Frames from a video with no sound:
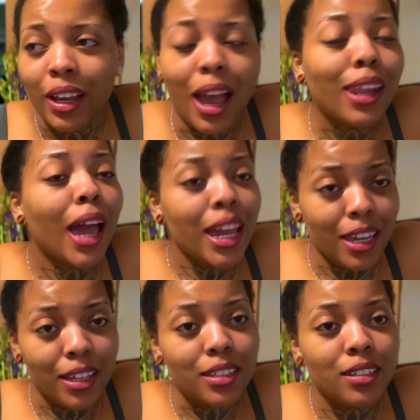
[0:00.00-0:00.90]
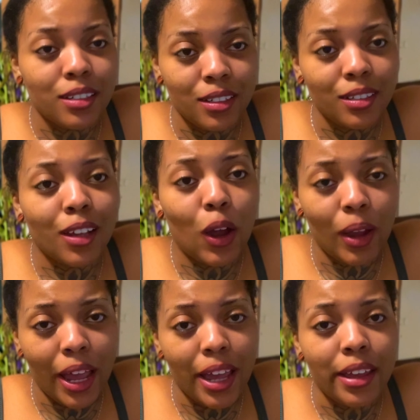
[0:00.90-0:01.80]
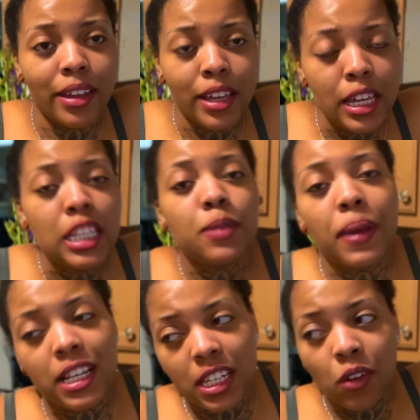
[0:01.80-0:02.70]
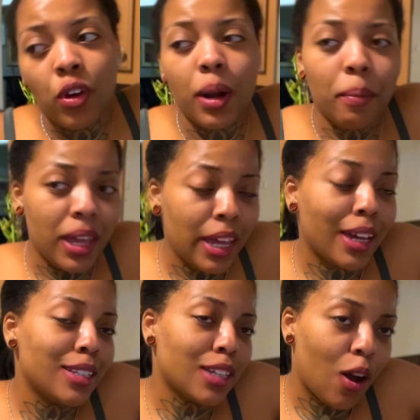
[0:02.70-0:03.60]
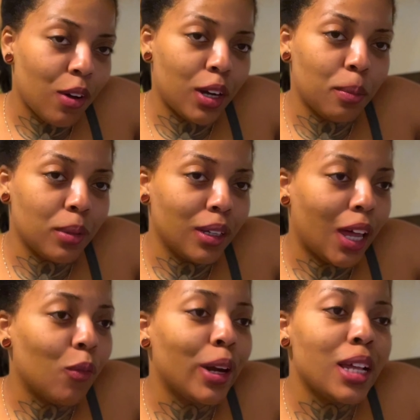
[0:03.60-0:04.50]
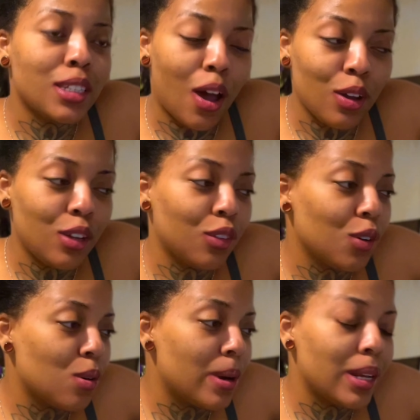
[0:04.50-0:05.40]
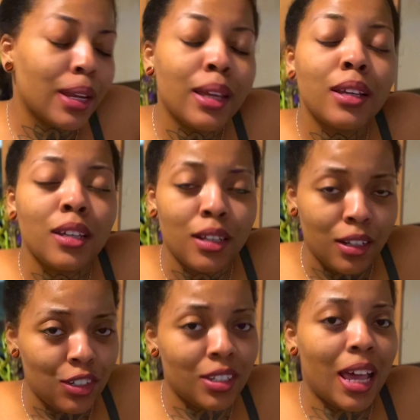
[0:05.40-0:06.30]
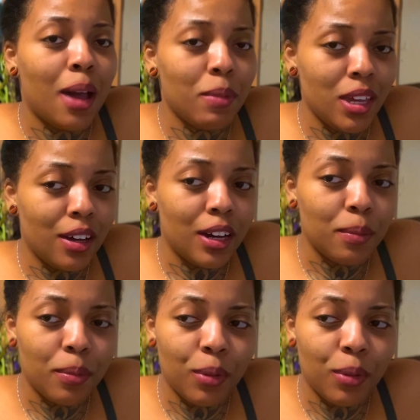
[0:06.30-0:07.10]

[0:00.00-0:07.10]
I like it. Okay, especially when the men can talk in a book. Like when they talk you through it sign me up.